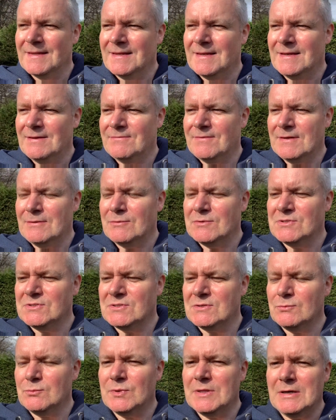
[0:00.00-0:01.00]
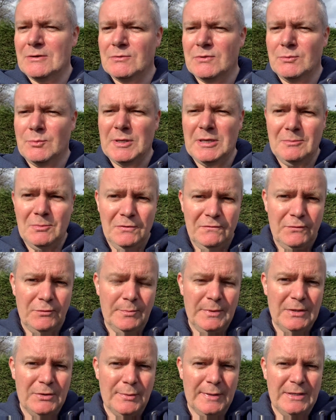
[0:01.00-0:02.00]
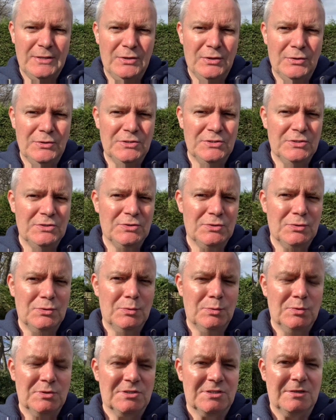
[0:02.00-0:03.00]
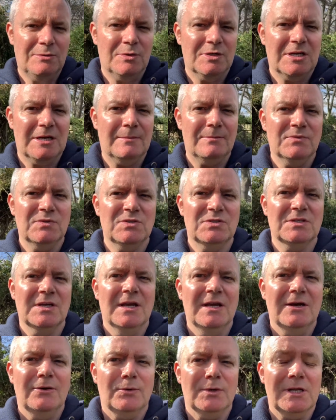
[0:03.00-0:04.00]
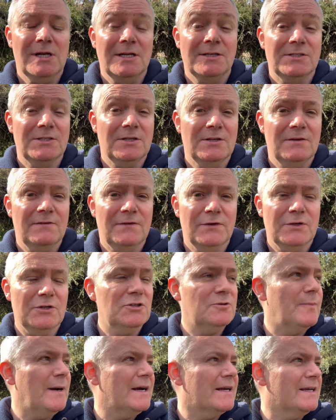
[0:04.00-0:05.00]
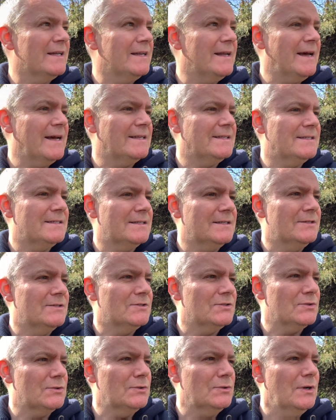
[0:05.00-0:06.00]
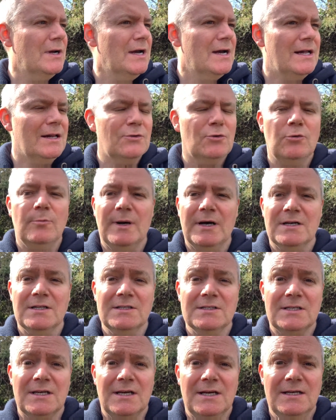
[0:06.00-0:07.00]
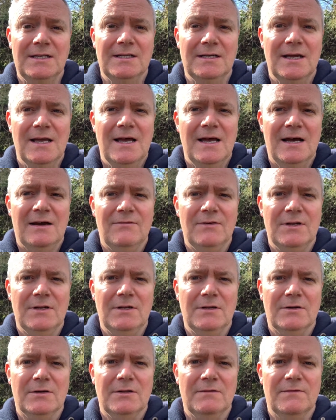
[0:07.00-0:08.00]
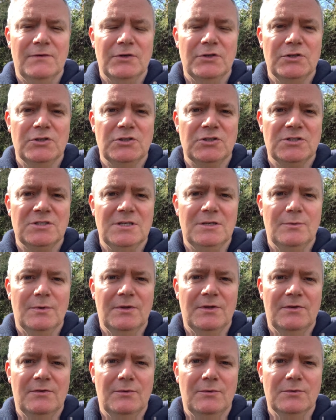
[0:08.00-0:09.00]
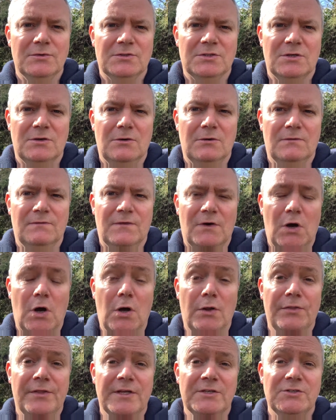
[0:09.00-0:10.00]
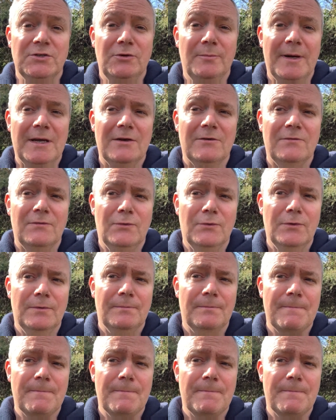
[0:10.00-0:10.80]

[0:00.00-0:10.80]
If that was without the wind muff, it would be quite noisy, so we'll see what happens when I listen to the footage back in editing. So I'll go back inside, have a little look at the footage and see what the thoughts are on this new microphone.